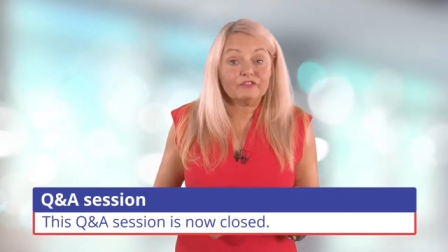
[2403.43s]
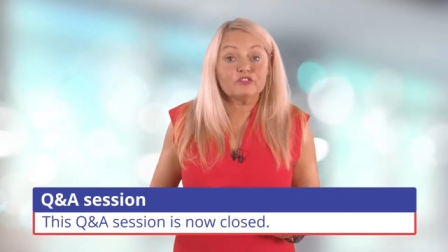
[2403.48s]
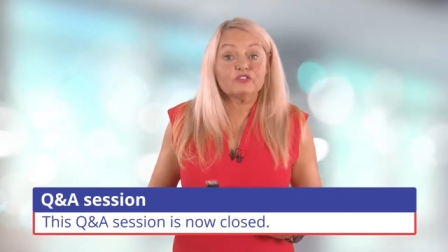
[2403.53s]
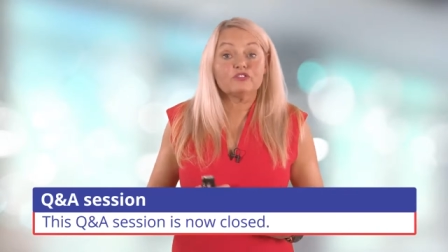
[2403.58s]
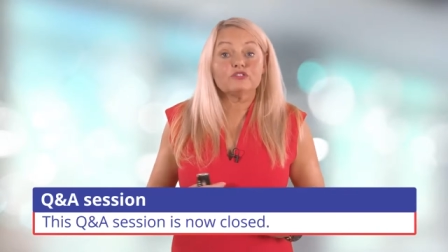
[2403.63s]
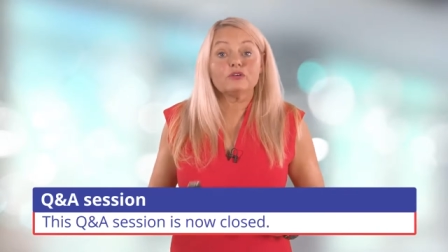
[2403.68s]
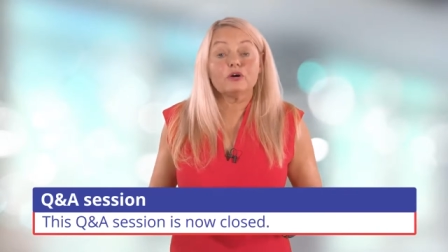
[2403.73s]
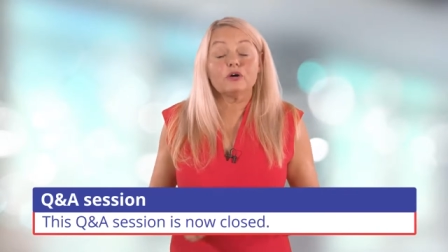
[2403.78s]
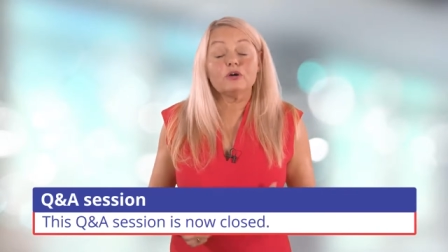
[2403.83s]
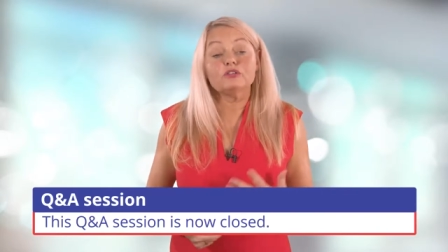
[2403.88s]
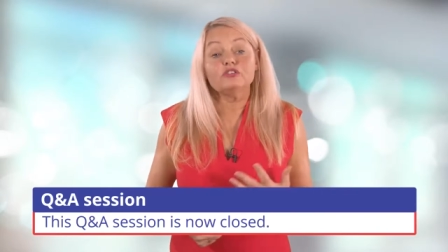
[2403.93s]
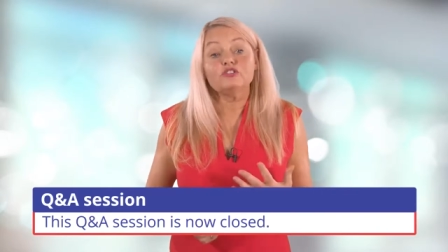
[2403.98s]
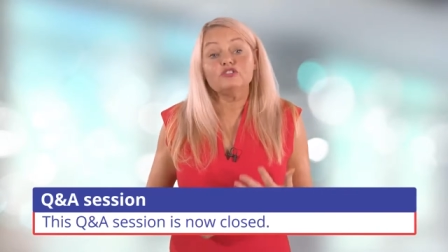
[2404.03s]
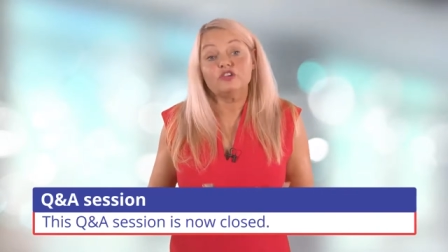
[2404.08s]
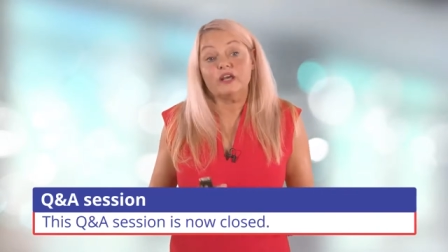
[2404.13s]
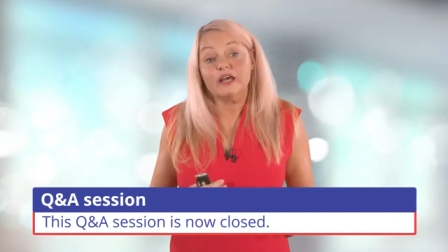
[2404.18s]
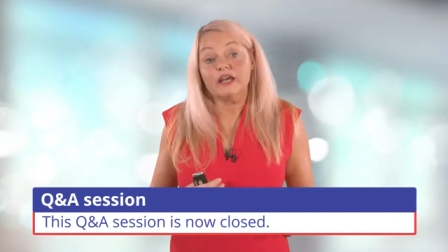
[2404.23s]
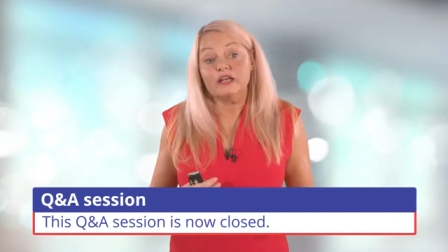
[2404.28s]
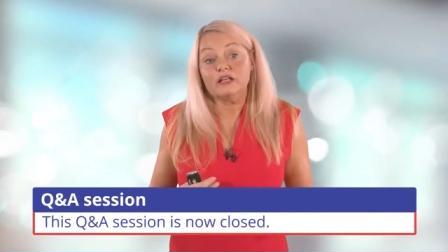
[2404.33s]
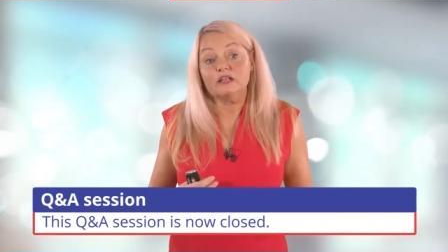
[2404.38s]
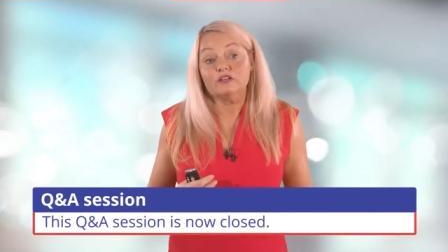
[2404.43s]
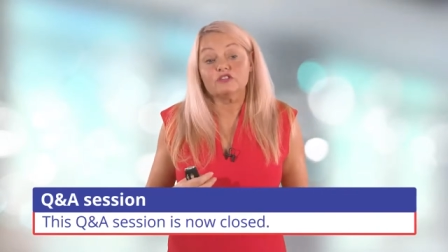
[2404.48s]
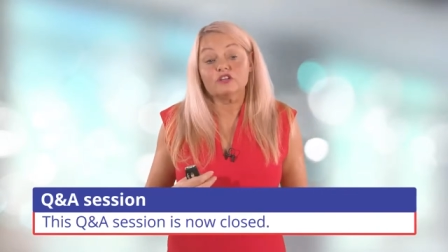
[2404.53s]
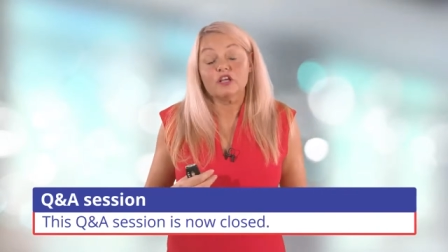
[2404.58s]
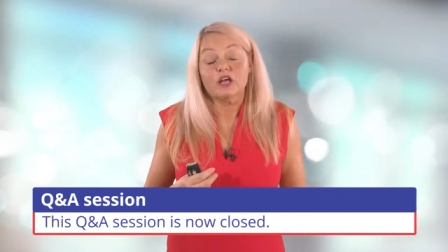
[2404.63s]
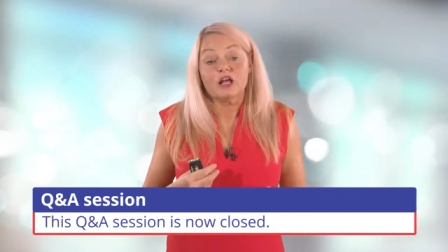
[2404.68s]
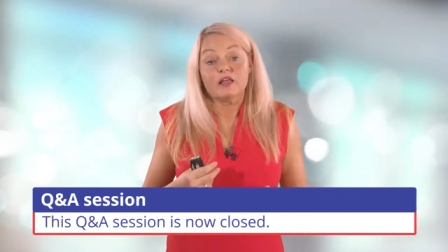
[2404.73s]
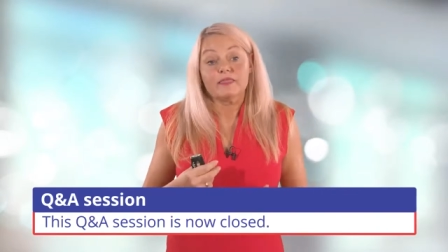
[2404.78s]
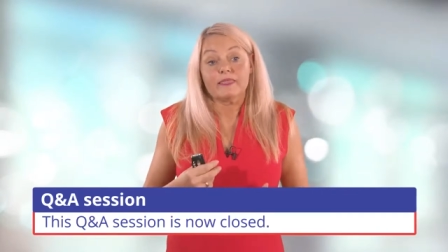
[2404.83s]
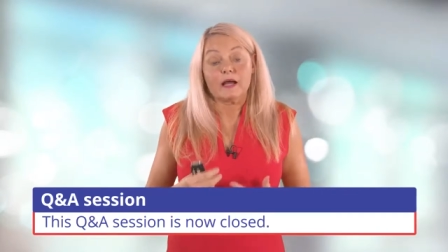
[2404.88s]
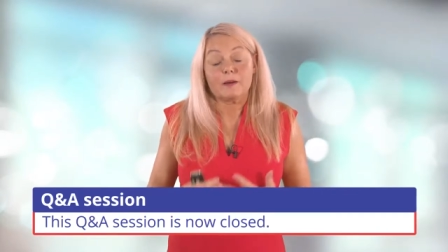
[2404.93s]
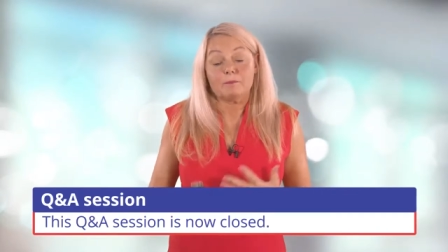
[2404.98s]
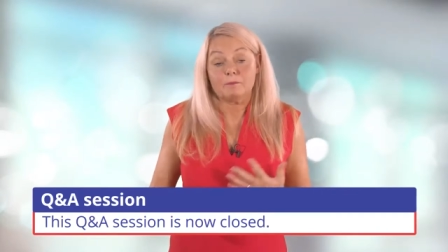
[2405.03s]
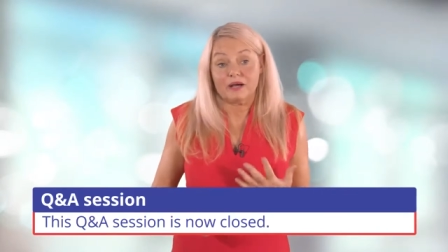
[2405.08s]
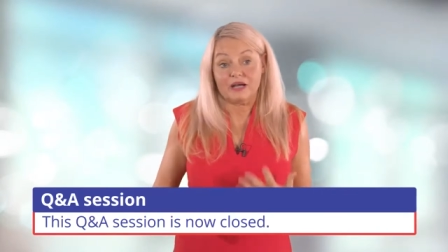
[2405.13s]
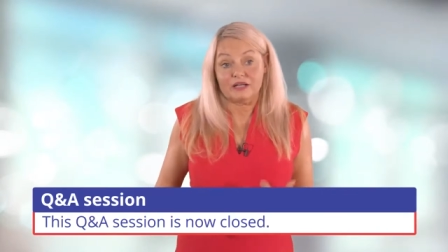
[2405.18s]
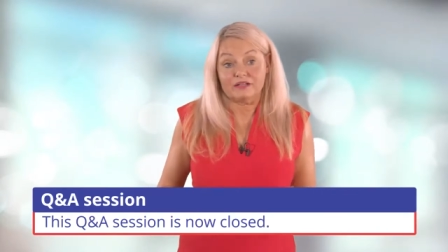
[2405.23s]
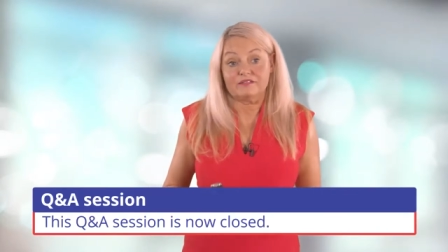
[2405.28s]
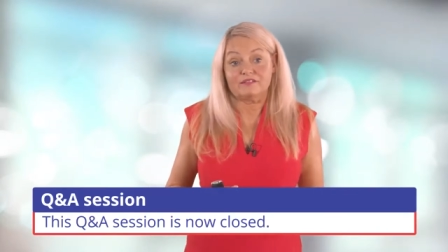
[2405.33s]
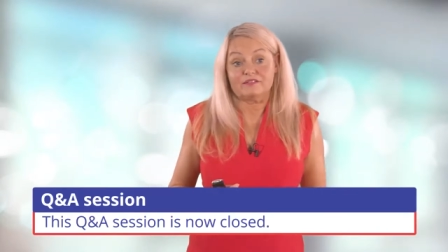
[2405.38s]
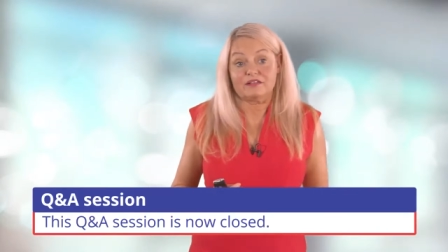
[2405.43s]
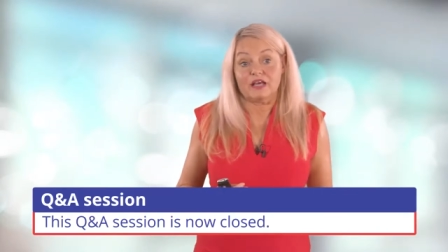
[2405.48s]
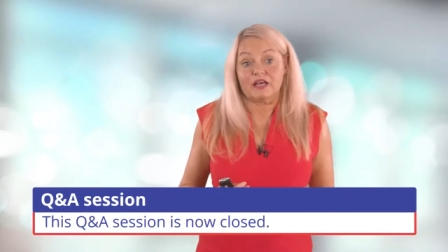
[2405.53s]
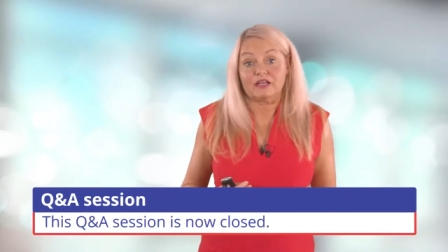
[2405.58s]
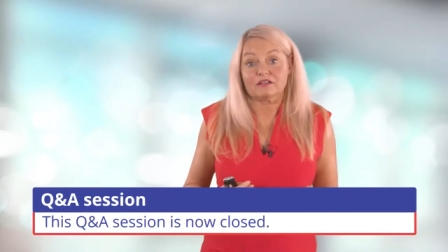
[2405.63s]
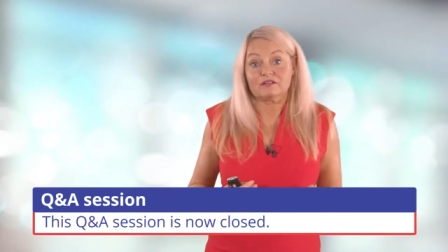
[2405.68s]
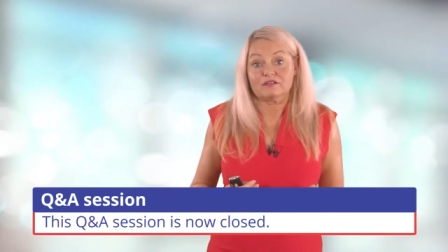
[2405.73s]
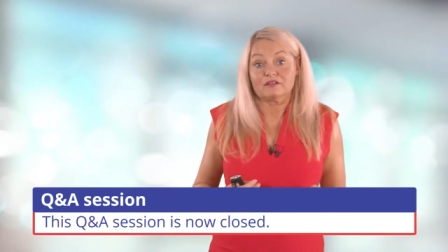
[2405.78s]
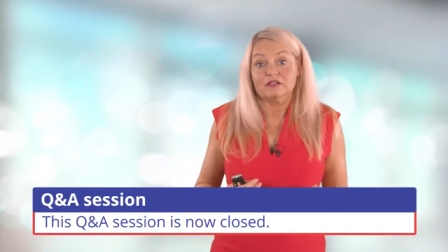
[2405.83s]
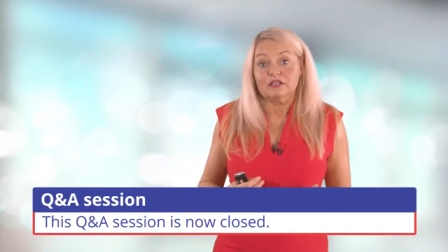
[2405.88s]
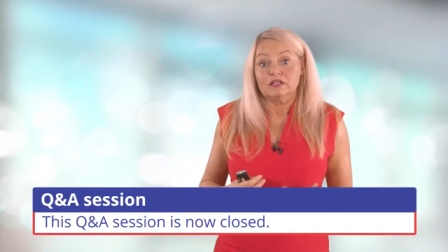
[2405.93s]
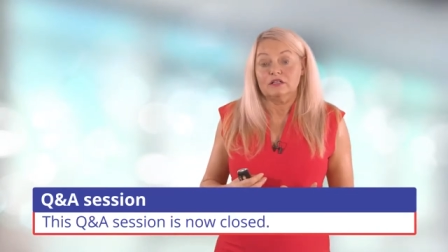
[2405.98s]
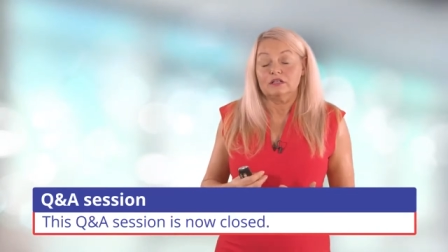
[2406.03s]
to start and change that mindset,